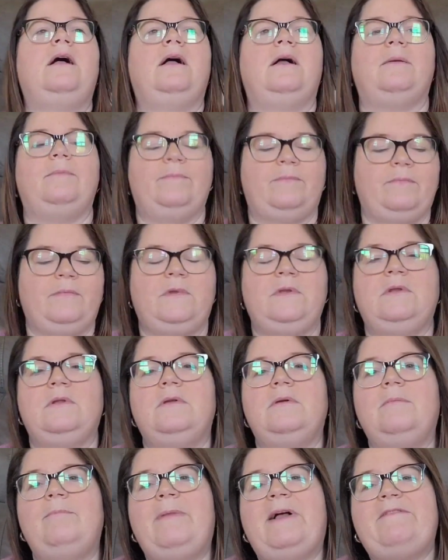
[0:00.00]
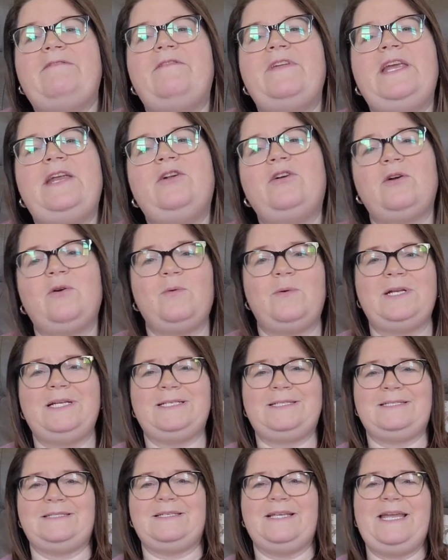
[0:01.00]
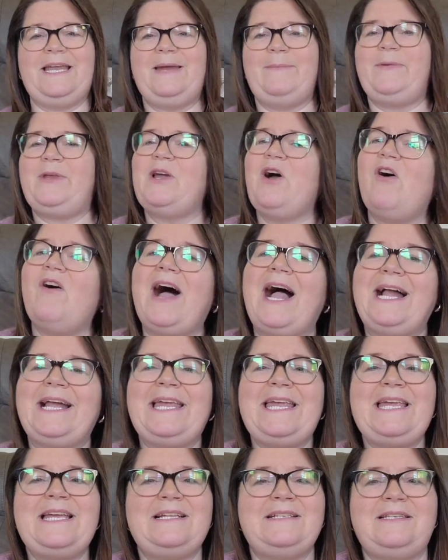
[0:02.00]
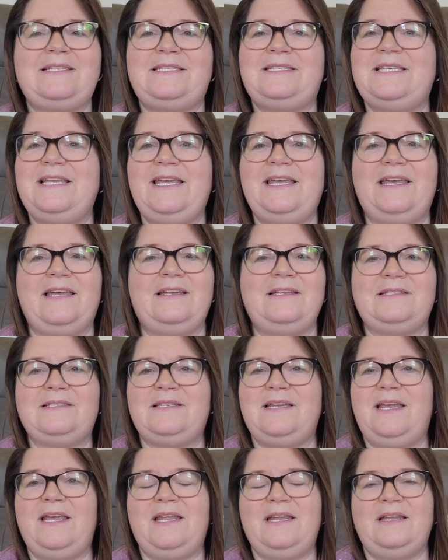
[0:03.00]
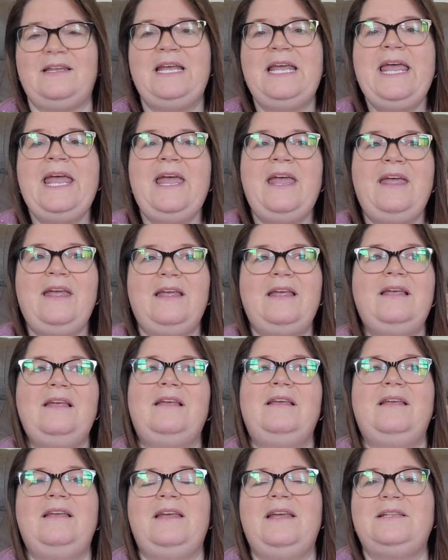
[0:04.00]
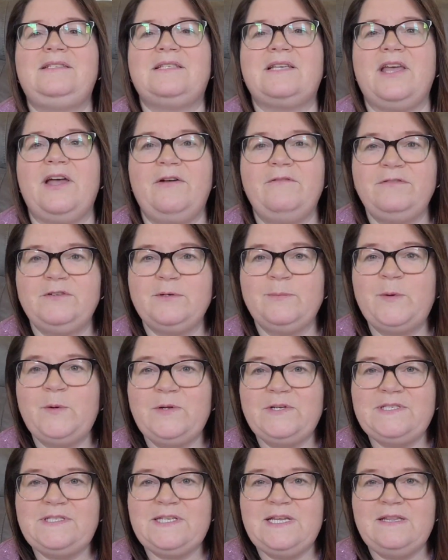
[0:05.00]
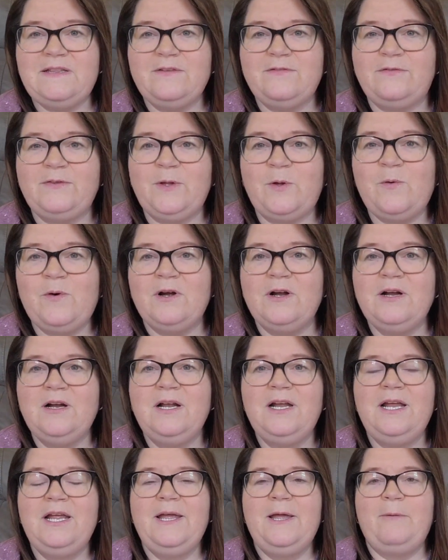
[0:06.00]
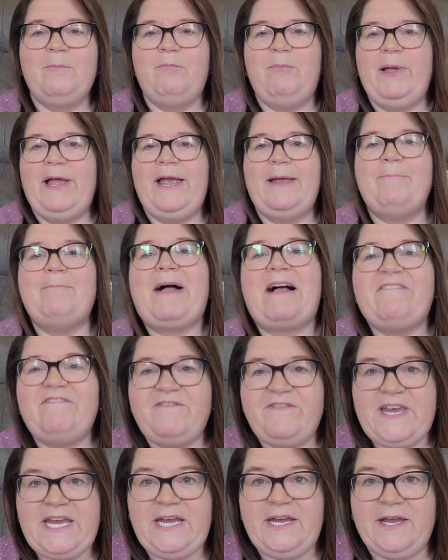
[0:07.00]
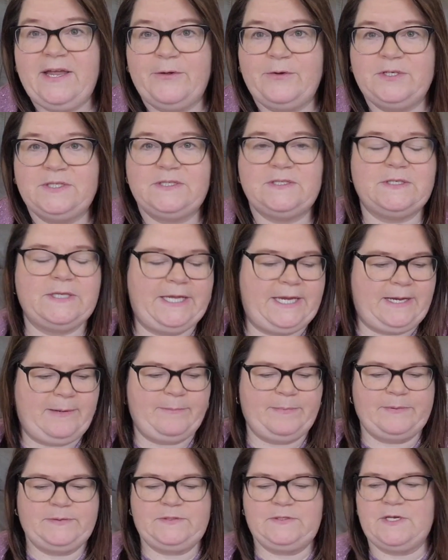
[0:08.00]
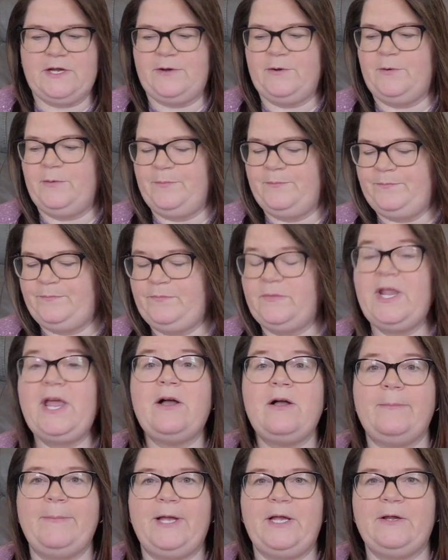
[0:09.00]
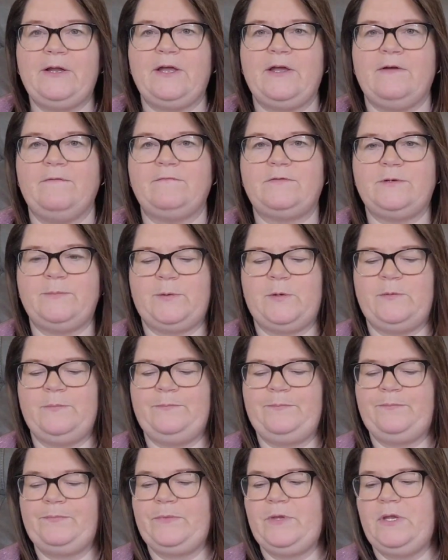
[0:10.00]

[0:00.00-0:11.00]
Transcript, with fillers: Um, my feet are going to sleep. Y'all, I can't sit and it's comfortable to sit in the floor, but my feet go to sleep. So now I'm uncomfortable.